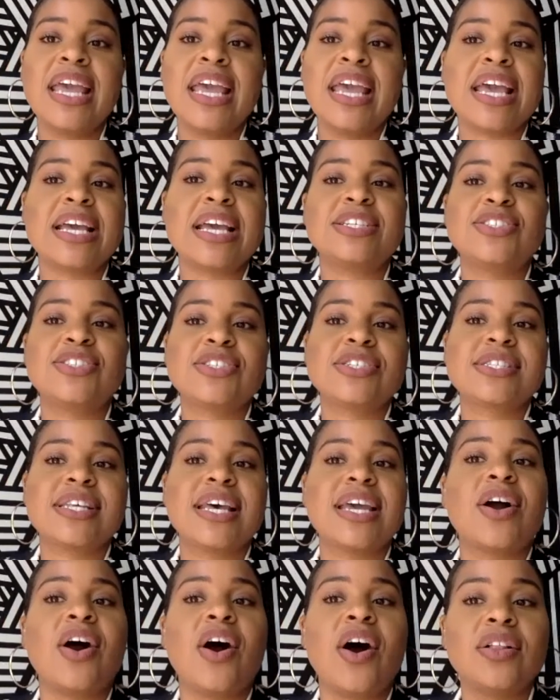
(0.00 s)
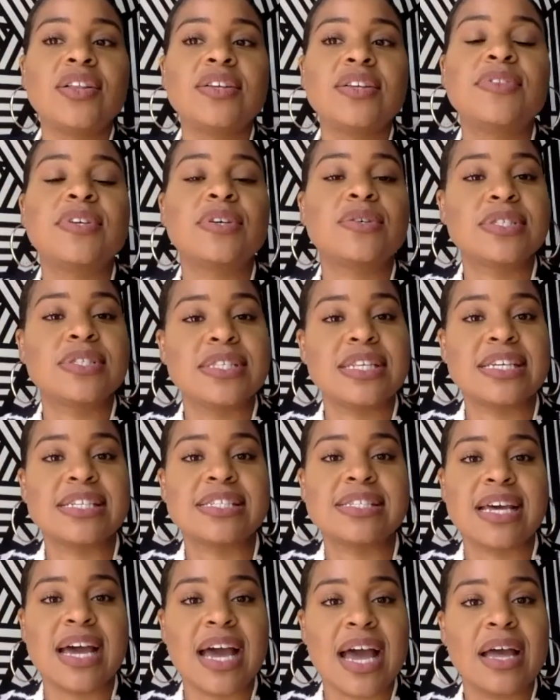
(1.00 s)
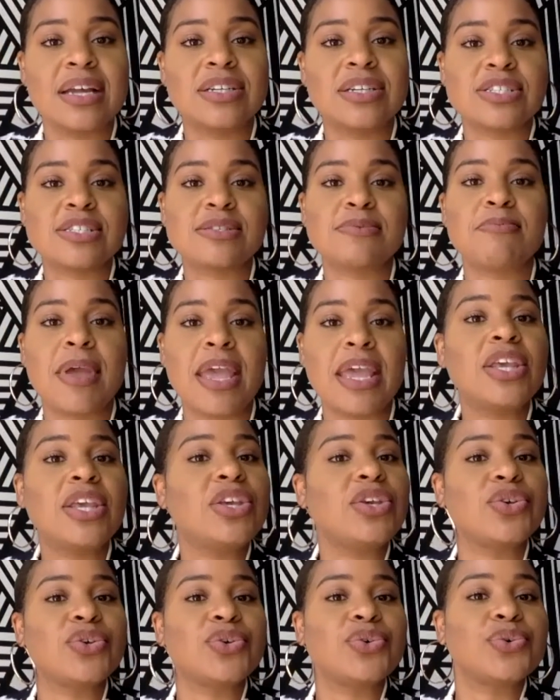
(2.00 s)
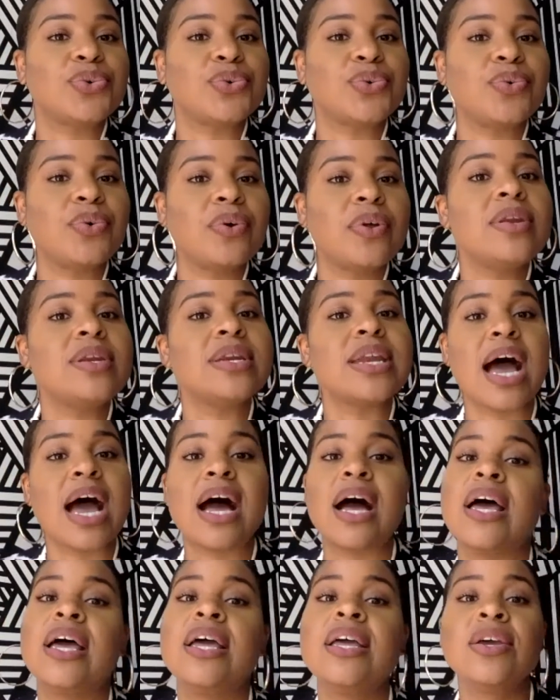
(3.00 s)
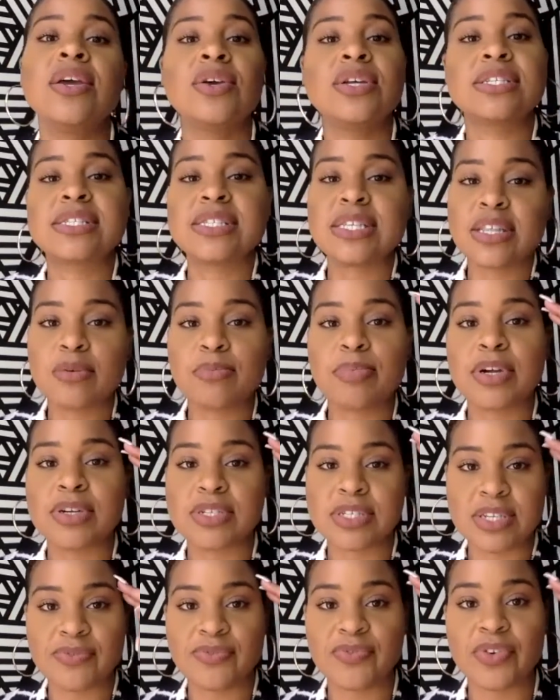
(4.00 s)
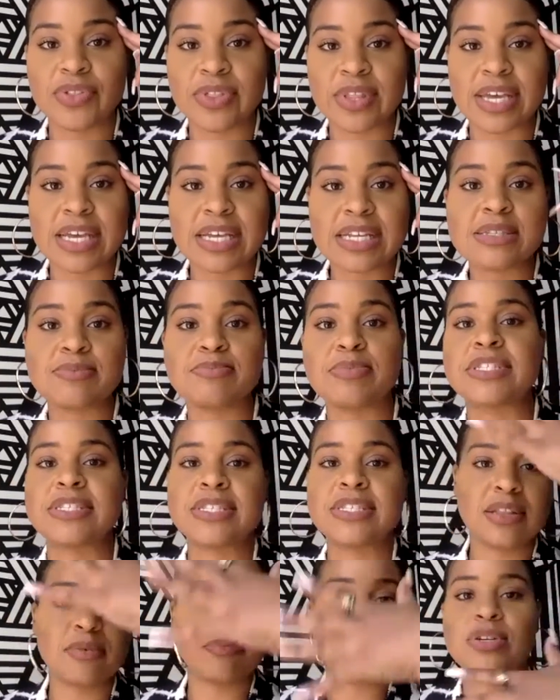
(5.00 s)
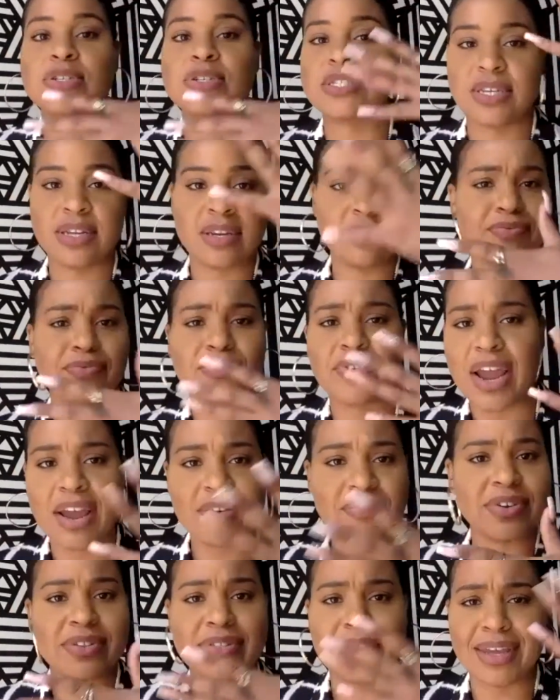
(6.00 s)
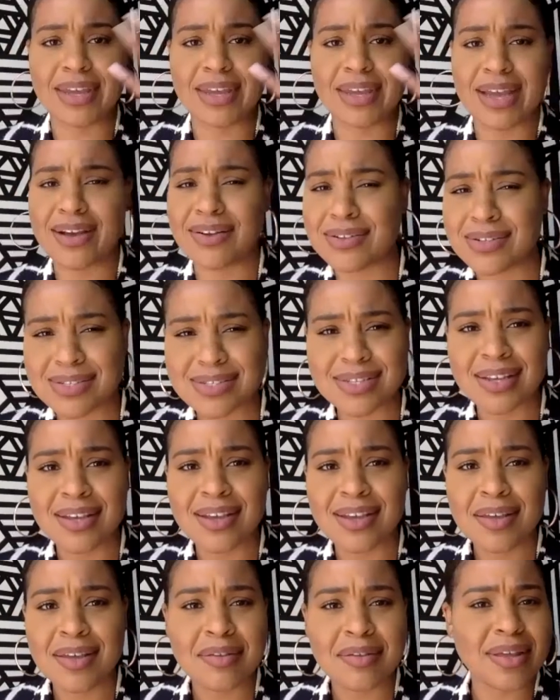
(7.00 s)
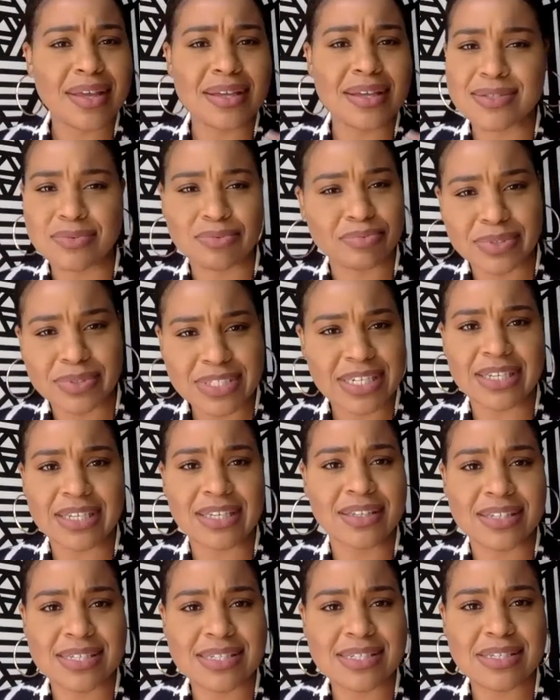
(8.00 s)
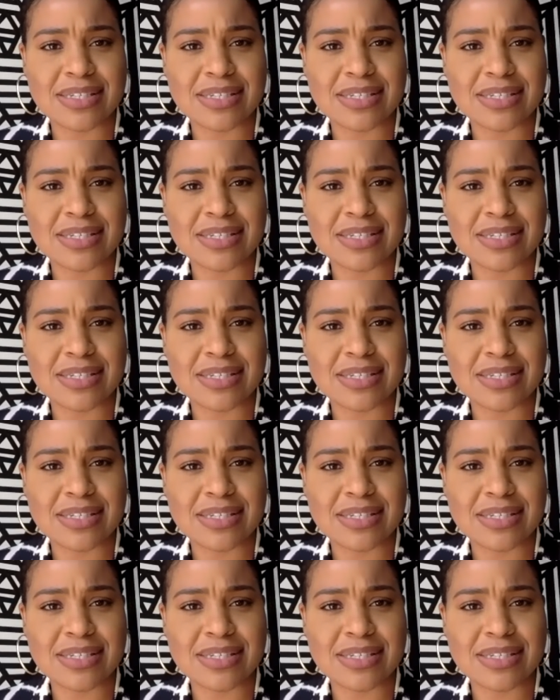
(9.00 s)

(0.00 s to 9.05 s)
it's just like all of those things that just make you not see the person for this, but see the person for everything else is ridiculous to